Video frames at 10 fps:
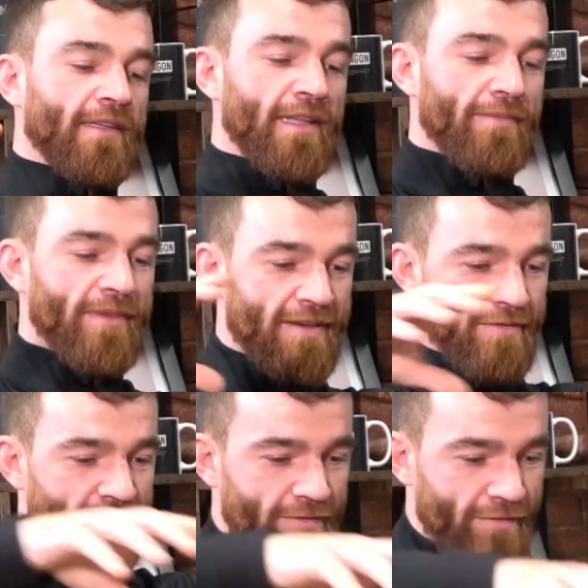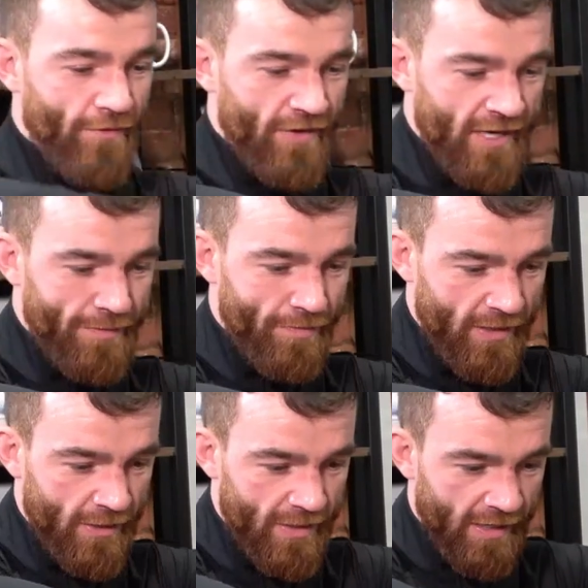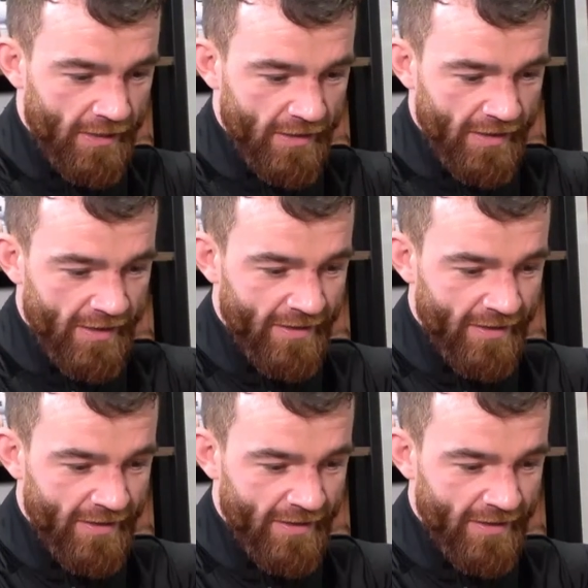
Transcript: I'm here. I'm a fucking nice British title there.